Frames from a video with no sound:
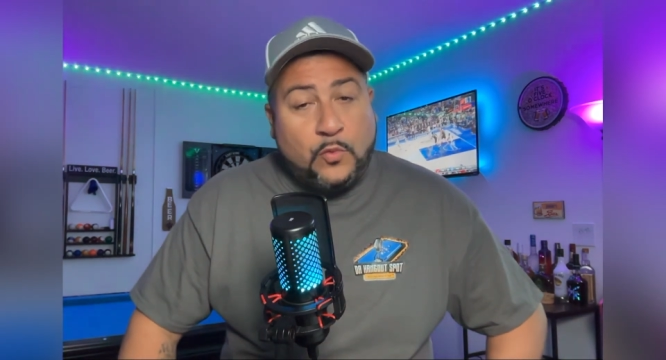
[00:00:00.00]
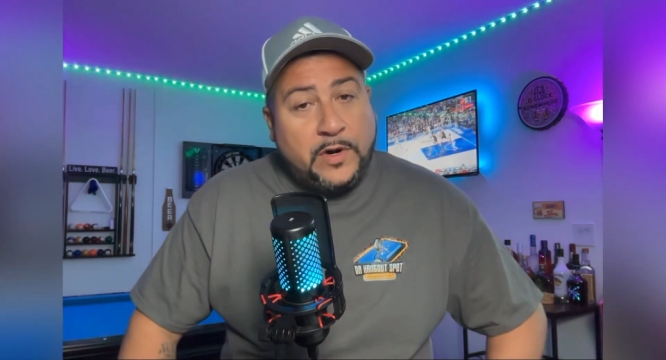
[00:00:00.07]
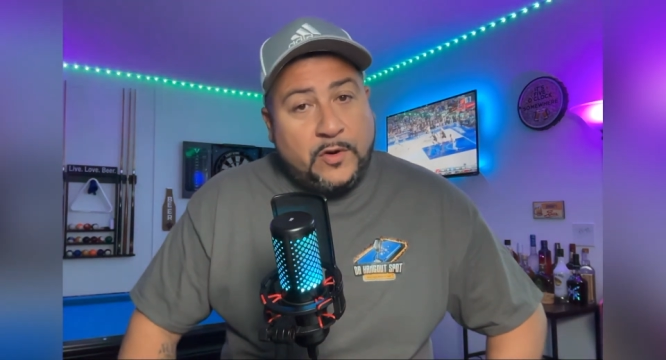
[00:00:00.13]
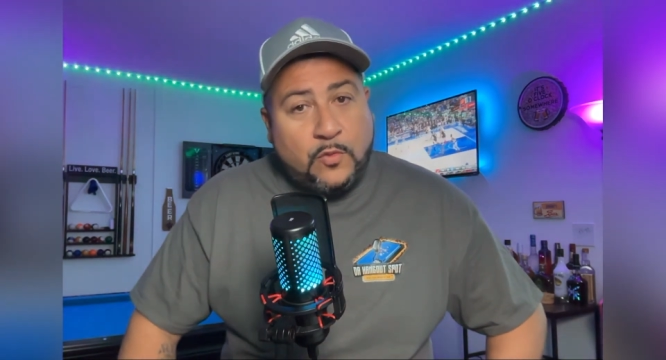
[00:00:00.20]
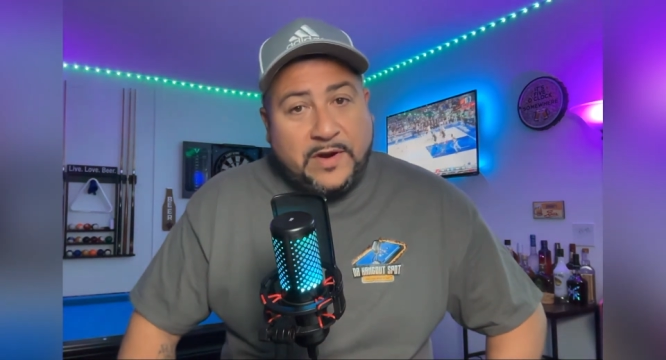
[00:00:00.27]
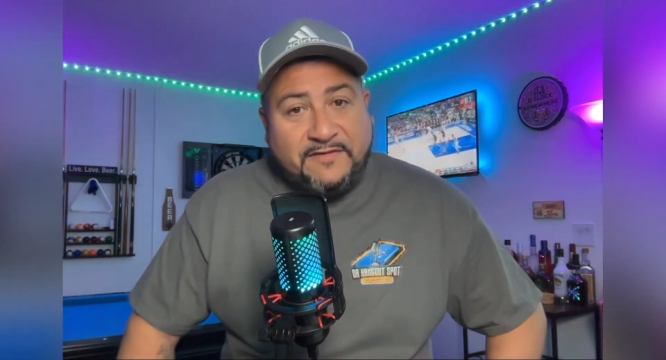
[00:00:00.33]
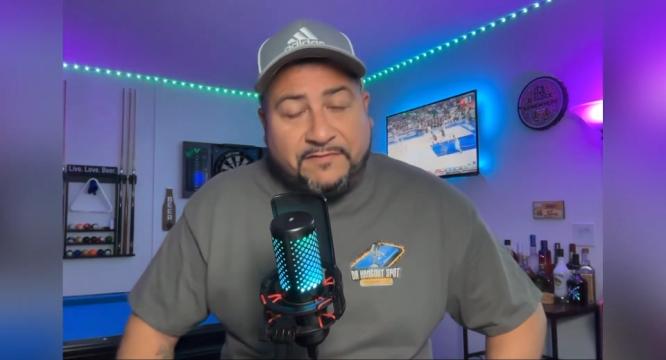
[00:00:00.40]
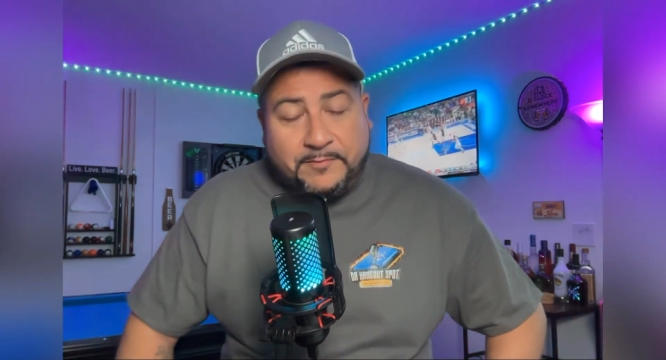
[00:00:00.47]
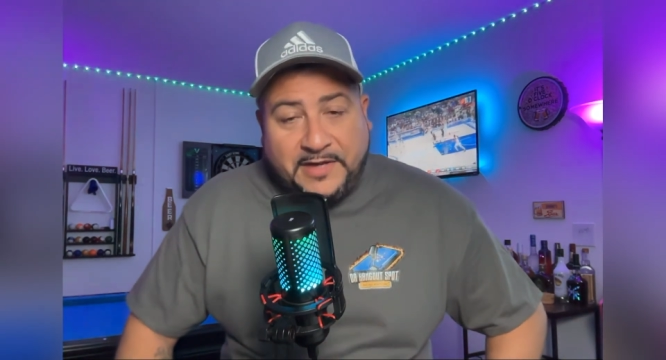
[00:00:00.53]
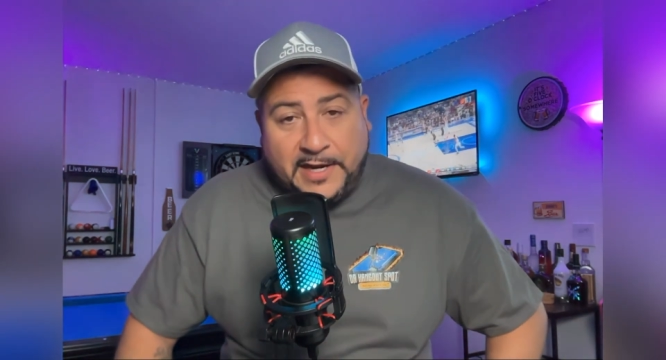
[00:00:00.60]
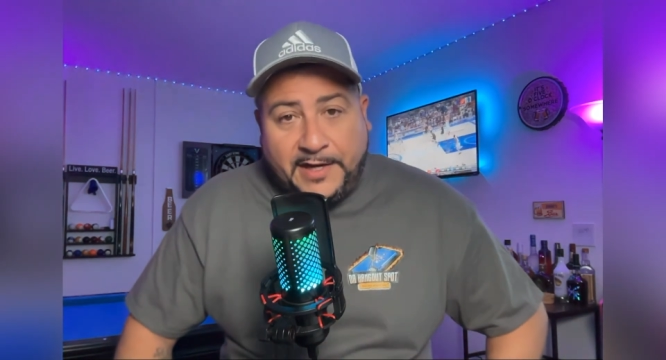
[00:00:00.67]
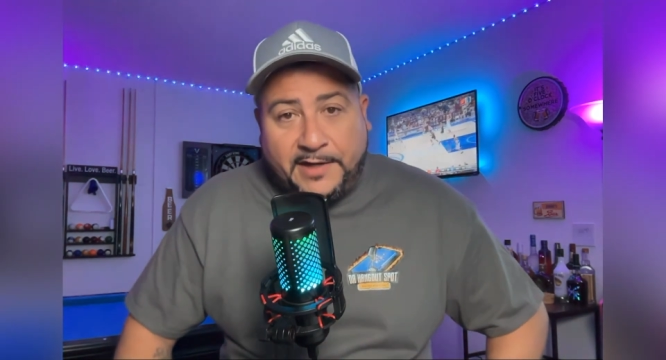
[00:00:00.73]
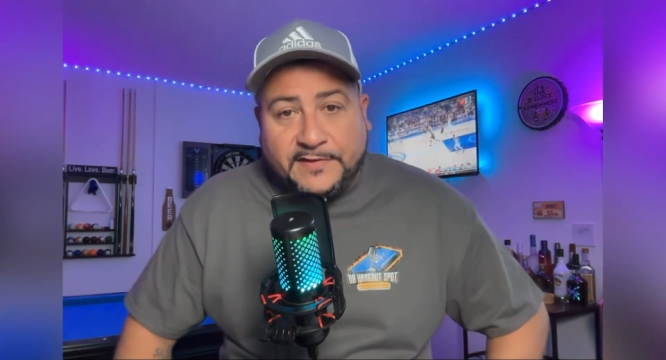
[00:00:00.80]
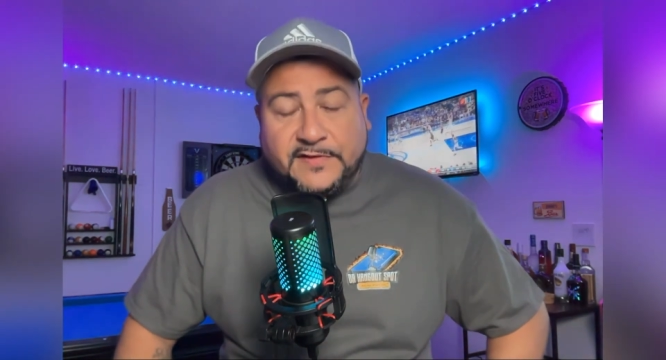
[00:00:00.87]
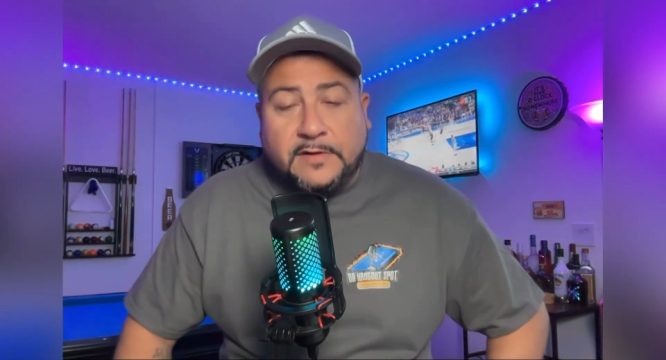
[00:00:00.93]
win away from
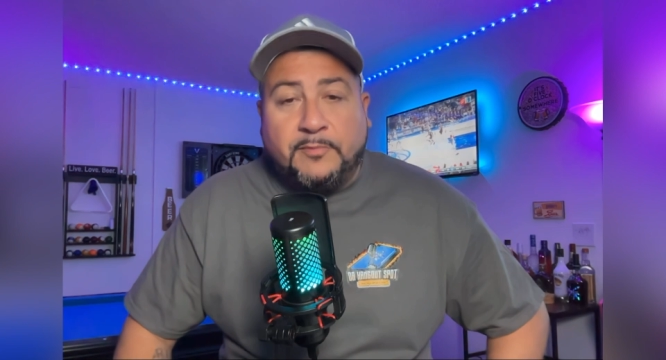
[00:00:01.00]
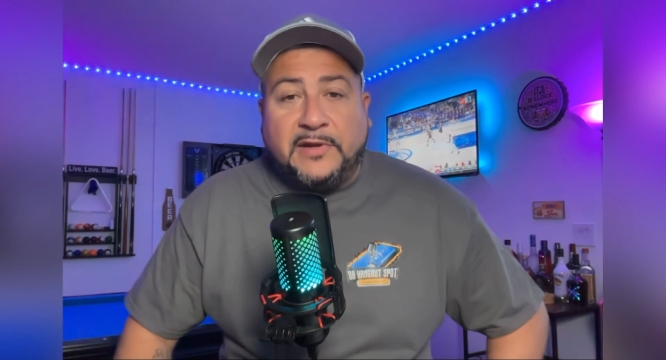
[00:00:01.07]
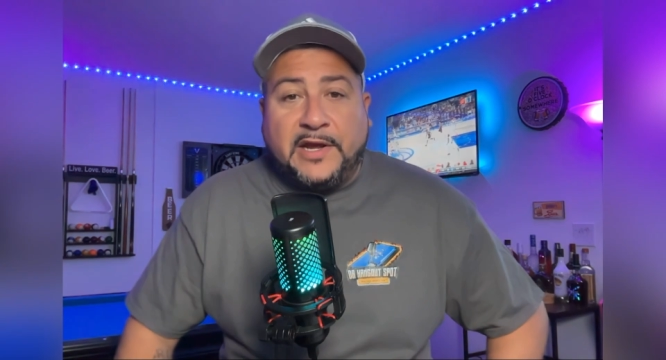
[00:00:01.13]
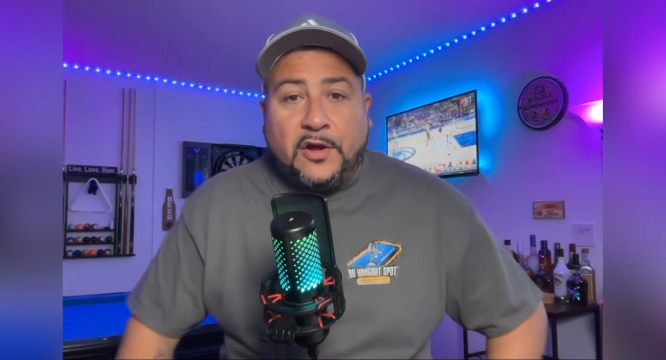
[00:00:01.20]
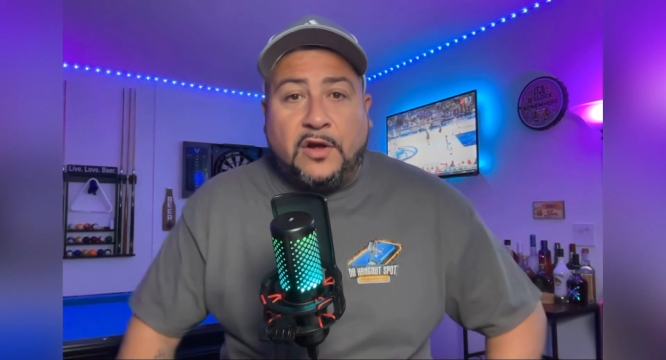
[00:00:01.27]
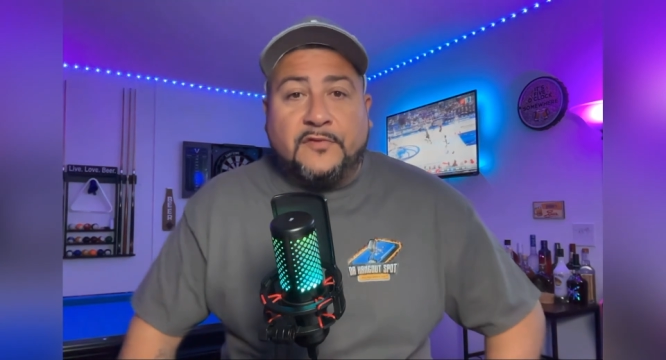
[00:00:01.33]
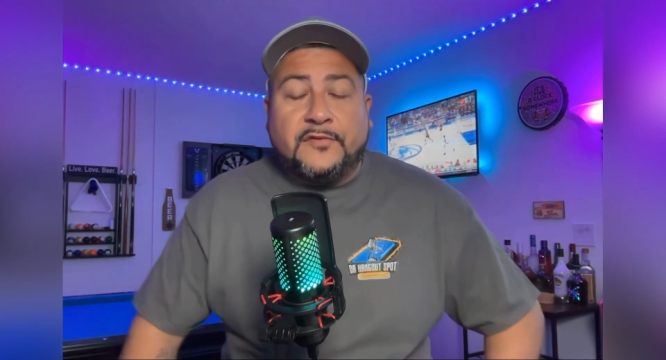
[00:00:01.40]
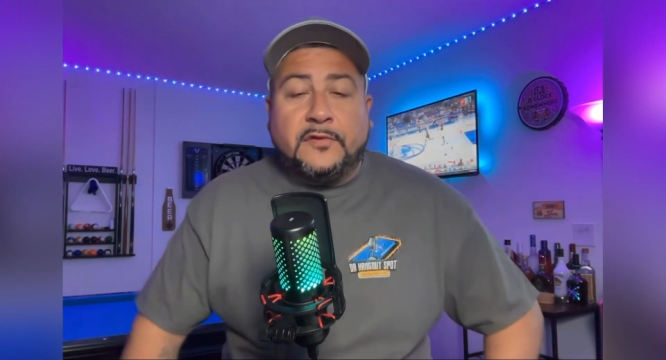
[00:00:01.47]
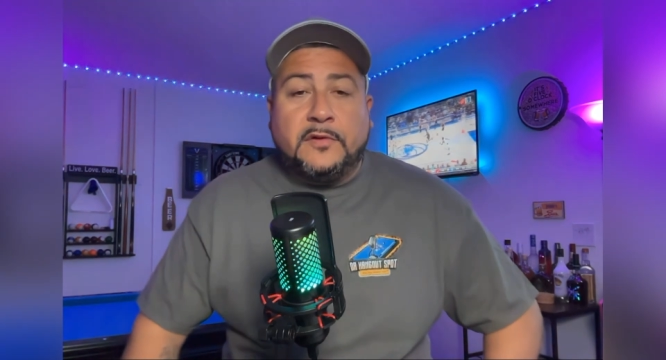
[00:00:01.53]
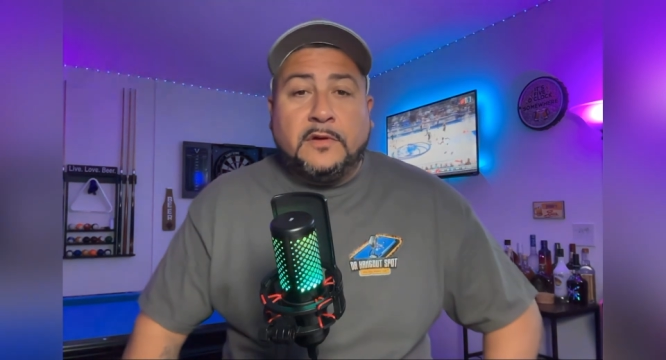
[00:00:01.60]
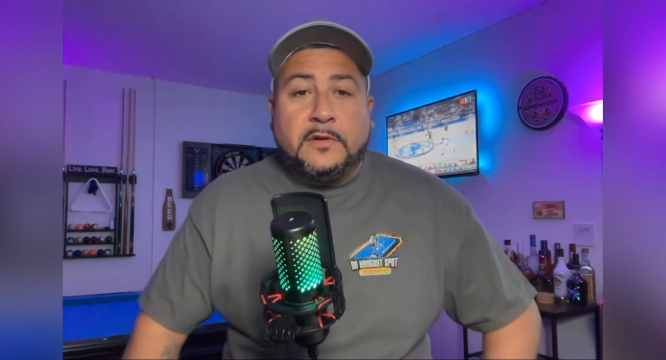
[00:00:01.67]
getting into the playoffs.